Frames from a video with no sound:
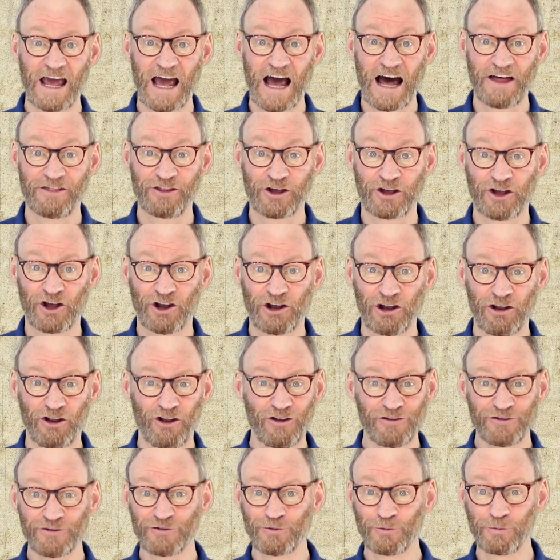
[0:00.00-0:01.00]
and the
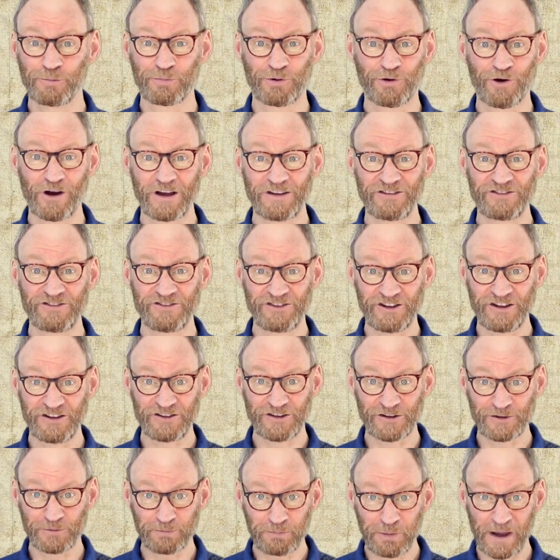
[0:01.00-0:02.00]
colossal price
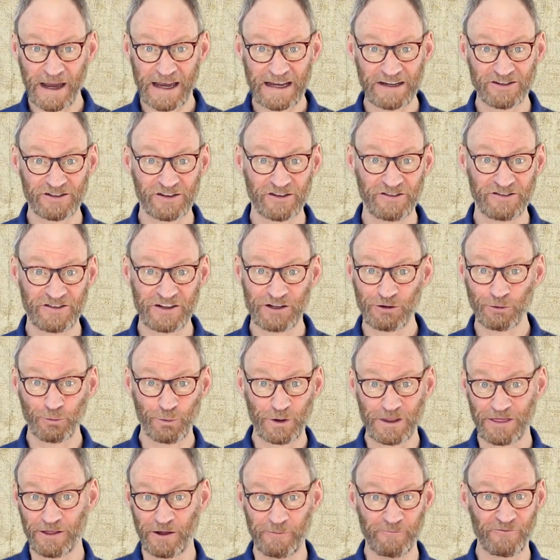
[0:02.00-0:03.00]
Jesus paid to deal
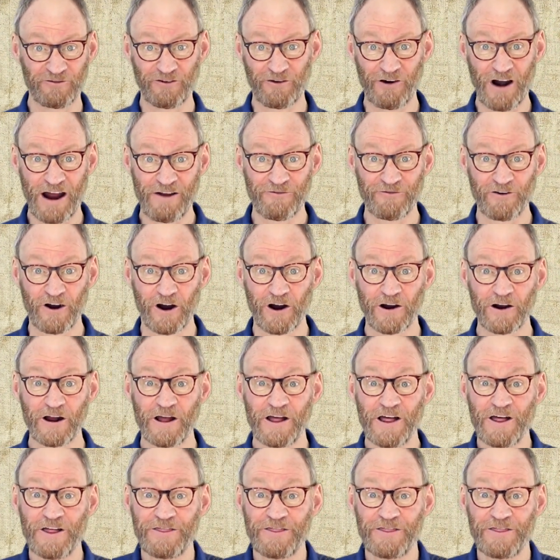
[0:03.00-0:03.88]
with them forever,